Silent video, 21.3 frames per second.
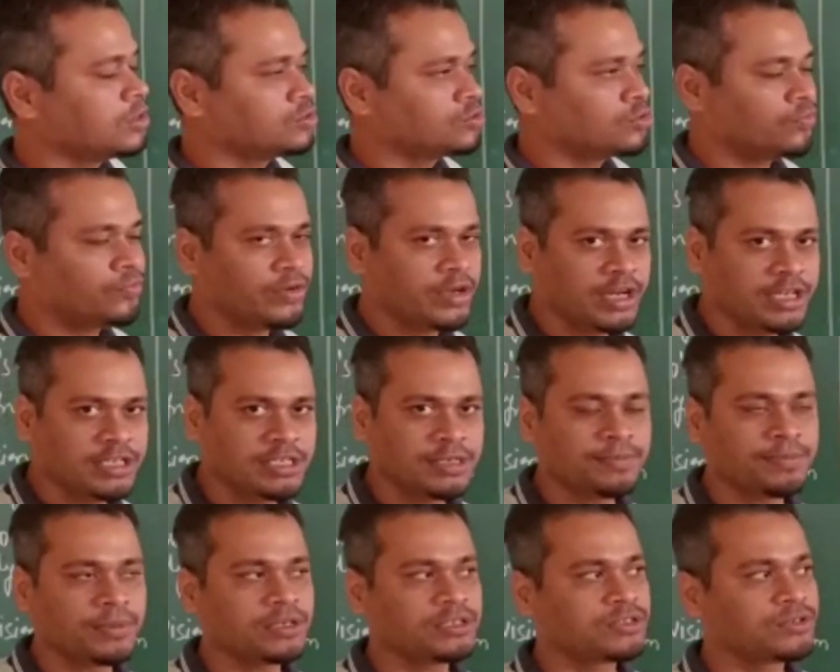So, very
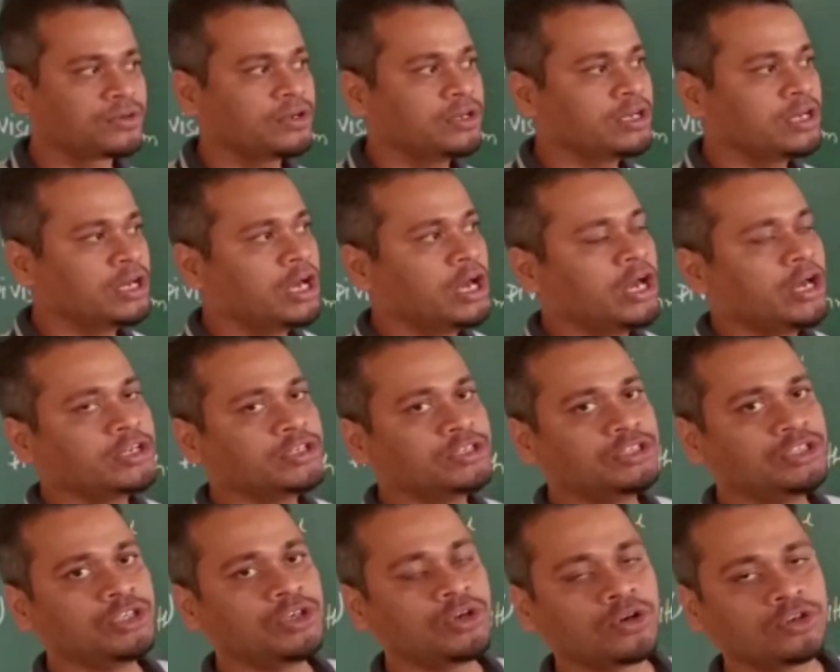simple story.
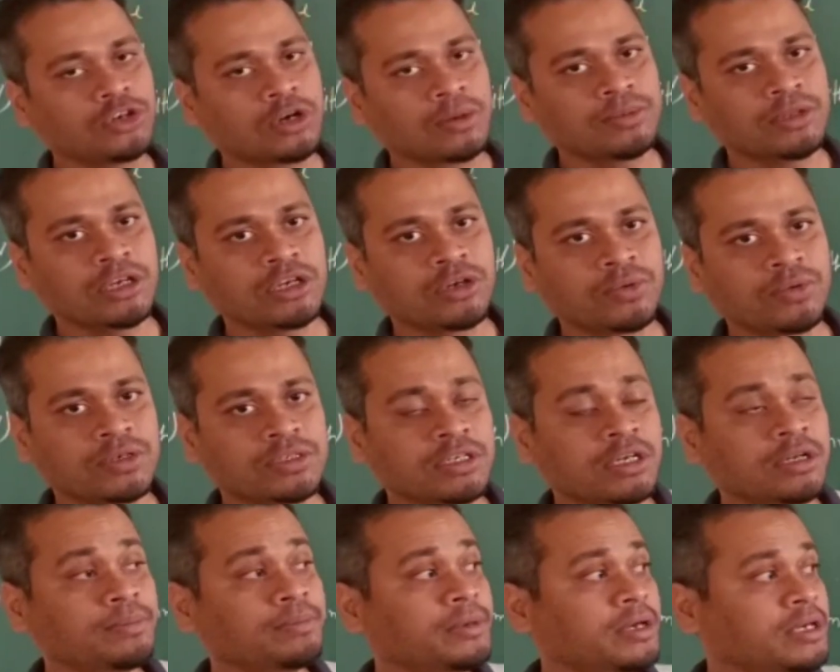Zeros of the
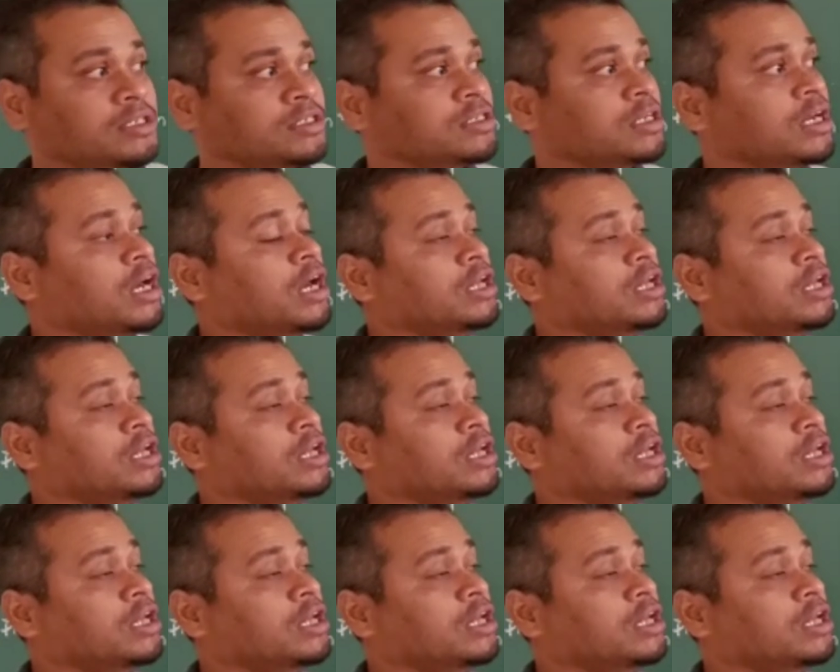equation means